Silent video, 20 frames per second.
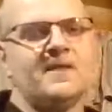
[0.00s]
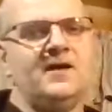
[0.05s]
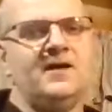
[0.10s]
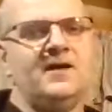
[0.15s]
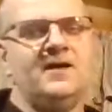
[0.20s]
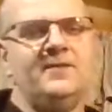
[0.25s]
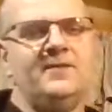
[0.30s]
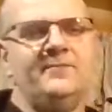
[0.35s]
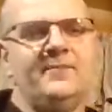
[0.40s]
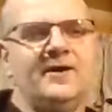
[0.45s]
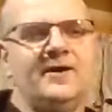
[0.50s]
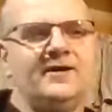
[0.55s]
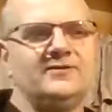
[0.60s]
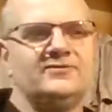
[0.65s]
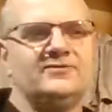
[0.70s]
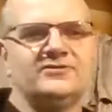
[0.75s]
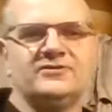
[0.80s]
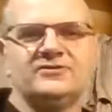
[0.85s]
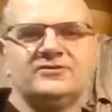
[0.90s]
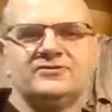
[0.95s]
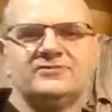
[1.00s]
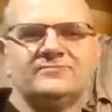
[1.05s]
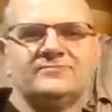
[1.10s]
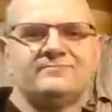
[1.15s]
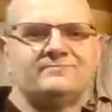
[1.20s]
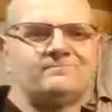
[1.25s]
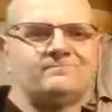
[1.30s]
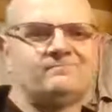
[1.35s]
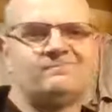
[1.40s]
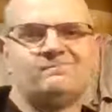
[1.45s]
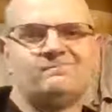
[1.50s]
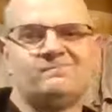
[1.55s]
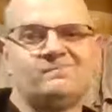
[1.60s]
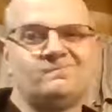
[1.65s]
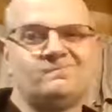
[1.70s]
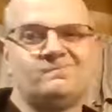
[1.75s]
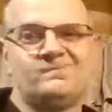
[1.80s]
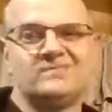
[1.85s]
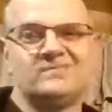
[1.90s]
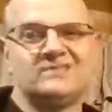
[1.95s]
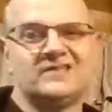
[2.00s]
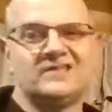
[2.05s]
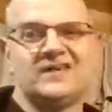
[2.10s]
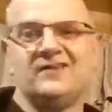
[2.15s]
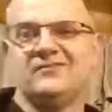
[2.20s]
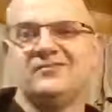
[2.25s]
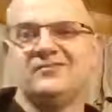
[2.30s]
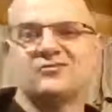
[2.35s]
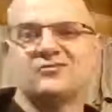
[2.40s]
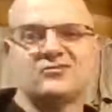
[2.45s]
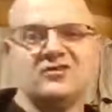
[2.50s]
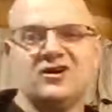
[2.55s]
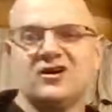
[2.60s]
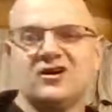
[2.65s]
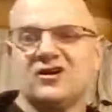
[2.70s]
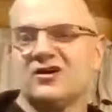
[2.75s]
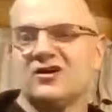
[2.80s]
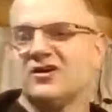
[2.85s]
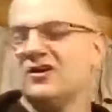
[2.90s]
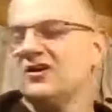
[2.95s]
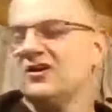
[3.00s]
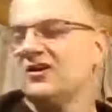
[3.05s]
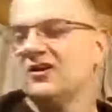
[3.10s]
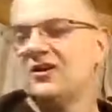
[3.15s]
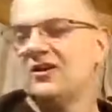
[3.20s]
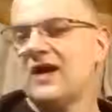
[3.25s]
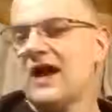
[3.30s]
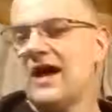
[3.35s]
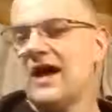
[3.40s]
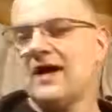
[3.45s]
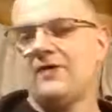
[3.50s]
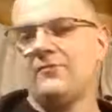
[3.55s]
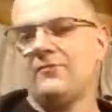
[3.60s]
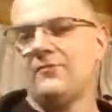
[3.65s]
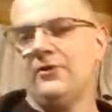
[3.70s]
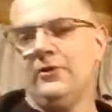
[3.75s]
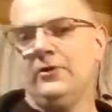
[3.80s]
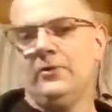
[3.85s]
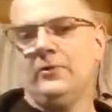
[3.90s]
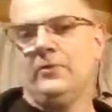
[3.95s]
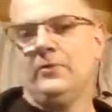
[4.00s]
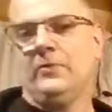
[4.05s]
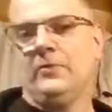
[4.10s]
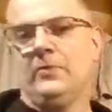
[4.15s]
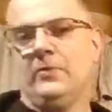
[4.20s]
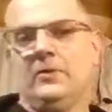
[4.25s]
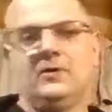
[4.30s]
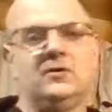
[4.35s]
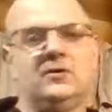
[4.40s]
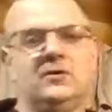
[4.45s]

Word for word: It might just stay in the truck. I don't know.